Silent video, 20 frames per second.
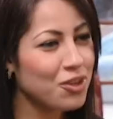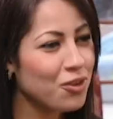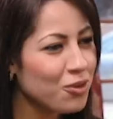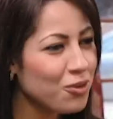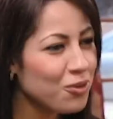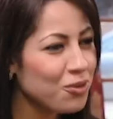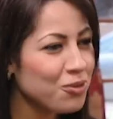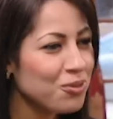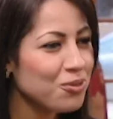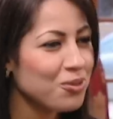
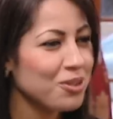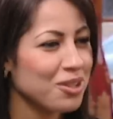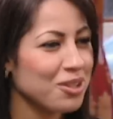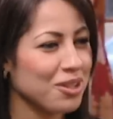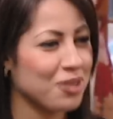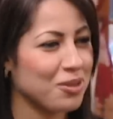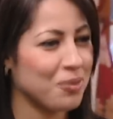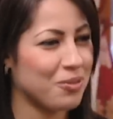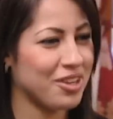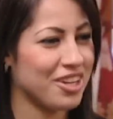though
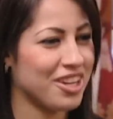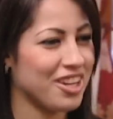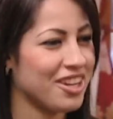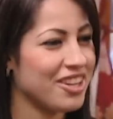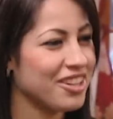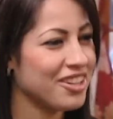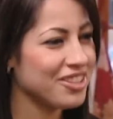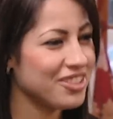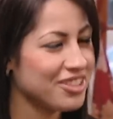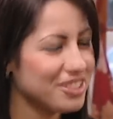we're
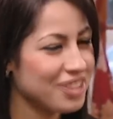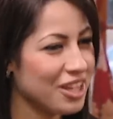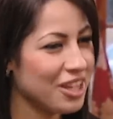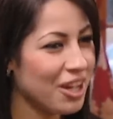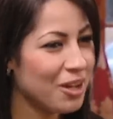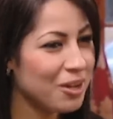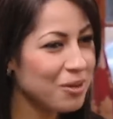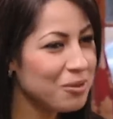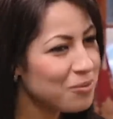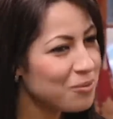here to
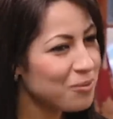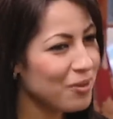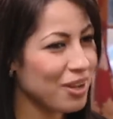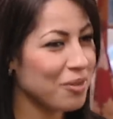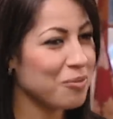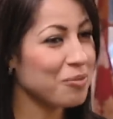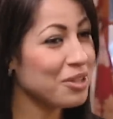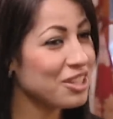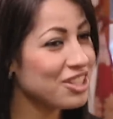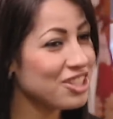help,
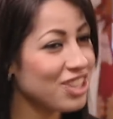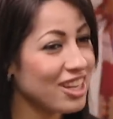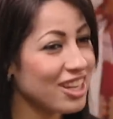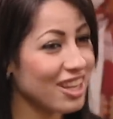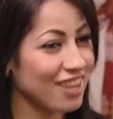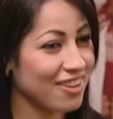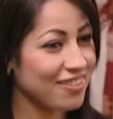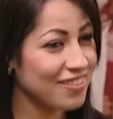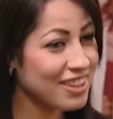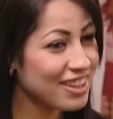we appreciate
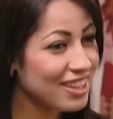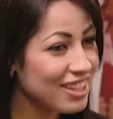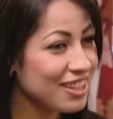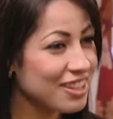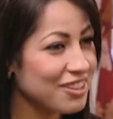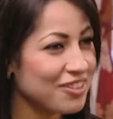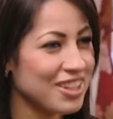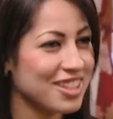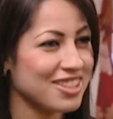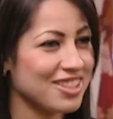
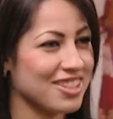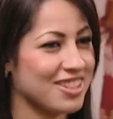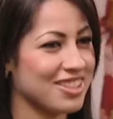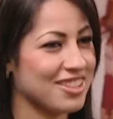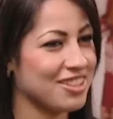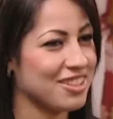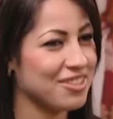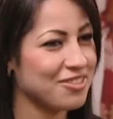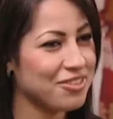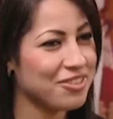everything the restaurant
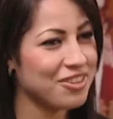has done